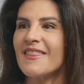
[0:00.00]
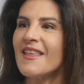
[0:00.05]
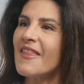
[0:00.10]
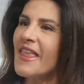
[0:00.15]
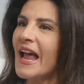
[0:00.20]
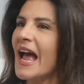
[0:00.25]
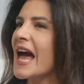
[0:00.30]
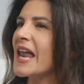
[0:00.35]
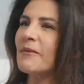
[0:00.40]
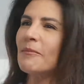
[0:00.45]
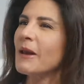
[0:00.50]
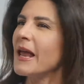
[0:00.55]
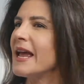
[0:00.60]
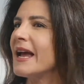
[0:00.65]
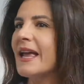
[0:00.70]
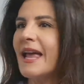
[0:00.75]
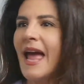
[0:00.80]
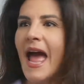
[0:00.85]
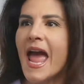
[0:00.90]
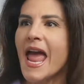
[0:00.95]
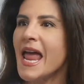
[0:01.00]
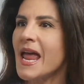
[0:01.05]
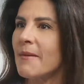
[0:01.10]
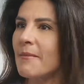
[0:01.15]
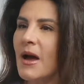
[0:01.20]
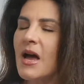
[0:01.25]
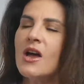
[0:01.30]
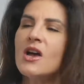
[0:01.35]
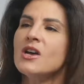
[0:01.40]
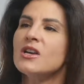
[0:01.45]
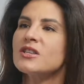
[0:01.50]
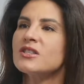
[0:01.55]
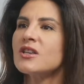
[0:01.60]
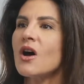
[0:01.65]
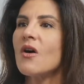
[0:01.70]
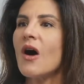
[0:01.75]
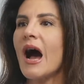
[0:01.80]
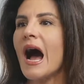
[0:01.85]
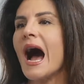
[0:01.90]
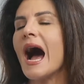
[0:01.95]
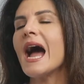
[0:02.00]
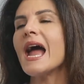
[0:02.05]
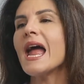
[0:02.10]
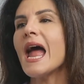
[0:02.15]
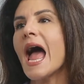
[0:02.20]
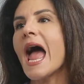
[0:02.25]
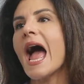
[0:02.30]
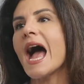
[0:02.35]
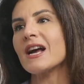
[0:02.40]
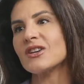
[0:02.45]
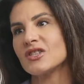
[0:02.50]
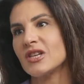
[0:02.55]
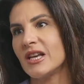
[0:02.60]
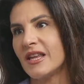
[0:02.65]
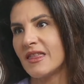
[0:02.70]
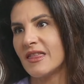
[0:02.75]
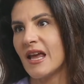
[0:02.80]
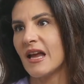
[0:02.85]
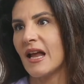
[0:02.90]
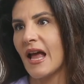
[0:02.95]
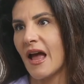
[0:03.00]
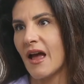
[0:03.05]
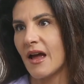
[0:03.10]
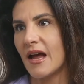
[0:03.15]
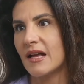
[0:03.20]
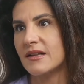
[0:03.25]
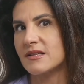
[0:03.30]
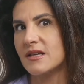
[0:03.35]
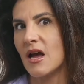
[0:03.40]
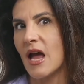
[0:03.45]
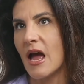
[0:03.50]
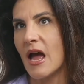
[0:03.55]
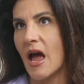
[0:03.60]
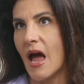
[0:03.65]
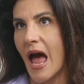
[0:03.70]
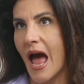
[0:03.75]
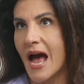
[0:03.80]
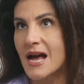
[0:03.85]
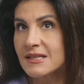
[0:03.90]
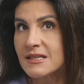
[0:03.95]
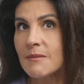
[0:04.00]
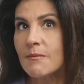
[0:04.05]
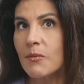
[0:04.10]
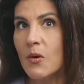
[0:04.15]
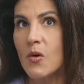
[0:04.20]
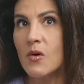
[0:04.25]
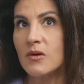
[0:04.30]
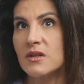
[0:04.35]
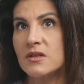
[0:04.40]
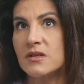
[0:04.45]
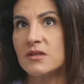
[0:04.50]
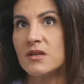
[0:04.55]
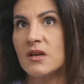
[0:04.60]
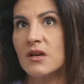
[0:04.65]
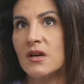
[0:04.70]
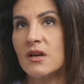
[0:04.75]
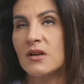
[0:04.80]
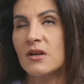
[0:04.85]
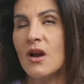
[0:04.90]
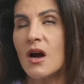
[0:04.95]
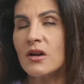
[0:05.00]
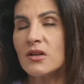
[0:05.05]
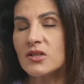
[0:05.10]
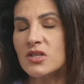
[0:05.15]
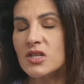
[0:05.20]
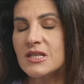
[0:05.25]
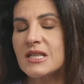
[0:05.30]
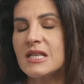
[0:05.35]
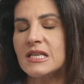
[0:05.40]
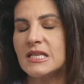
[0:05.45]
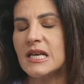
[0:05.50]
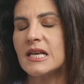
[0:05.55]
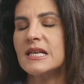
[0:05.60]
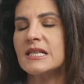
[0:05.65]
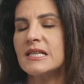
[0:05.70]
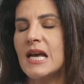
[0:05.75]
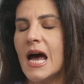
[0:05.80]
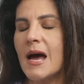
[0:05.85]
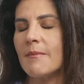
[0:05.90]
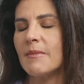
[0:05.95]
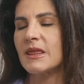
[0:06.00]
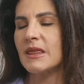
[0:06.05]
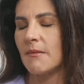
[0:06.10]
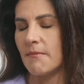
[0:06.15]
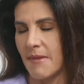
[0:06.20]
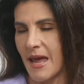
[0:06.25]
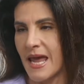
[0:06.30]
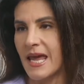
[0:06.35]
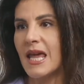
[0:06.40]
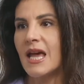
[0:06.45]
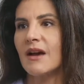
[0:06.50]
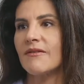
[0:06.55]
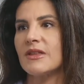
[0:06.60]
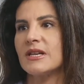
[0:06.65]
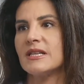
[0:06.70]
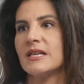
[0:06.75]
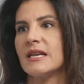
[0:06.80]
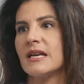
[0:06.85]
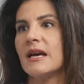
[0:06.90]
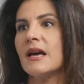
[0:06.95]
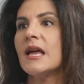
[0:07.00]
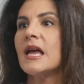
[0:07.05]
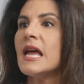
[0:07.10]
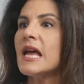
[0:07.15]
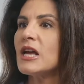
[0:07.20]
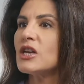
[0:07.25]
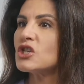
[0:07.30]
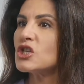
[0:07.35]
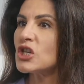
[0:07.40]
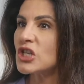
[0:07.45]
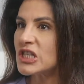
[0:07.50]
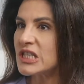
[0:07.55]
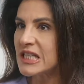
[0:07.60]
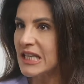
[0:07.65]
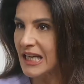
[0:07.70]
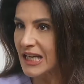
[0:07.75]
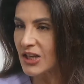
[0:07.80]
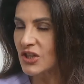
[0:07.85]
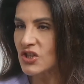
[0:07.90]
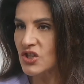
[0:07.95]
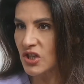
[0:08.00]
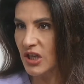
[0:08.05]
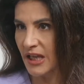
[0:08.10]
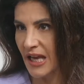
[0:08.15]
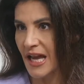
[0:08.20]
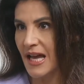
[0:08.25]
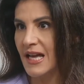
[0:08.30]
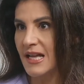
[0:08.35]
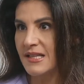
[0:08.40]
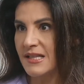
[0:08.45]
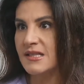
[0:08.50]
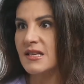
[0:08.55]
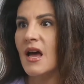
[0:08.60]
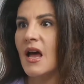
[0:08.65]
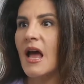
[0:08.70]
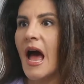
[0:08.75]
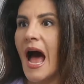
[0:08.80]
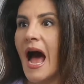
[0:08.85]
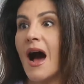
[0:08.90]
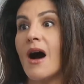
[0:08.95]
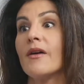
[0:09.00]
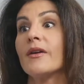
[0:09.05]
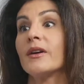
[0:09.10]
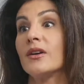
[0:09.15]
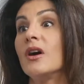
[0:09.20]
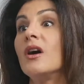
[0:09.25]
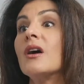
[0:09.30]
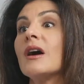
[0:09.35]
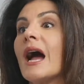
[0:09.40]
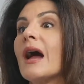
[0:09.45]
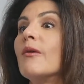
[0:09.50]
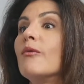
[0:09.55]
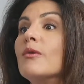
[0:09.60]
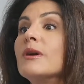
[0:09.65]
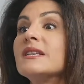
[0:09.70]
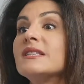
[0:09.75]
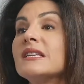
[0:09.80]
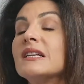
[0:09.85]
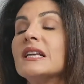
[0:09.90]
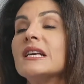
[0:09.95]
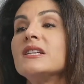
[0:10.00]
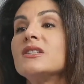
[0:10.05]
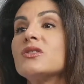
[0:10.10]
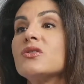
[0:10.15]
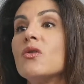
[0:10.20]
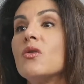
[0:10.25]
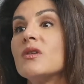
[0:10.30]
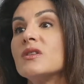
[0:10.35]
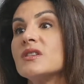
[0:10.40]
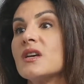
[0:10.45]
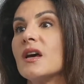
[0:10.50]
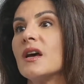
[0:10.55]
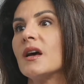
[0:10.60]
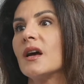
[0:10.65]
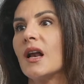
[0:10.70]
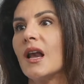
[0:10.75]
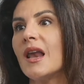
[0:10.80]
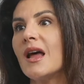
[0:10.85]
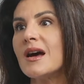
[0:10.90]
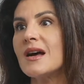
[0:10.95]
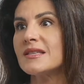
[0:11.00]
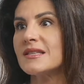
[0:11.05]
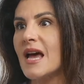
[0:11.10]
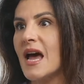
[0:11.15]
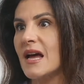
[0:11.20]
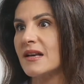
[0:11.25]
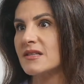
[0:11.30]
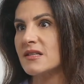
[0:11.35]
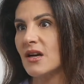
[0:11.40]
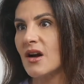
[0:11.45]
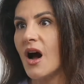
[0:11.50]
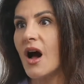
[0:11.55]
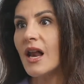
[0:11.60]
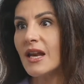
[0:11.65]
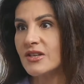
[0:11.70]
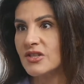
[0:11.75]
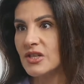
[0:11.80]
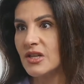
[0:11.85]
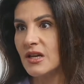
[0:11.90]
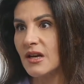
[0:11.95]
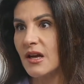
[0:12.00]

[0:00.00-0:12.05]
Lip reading: then they kind of play a game. So I actually think it's as important, not just the dinner time, but the making of the dinner, to teach kids how to cook. I recently taught a class at college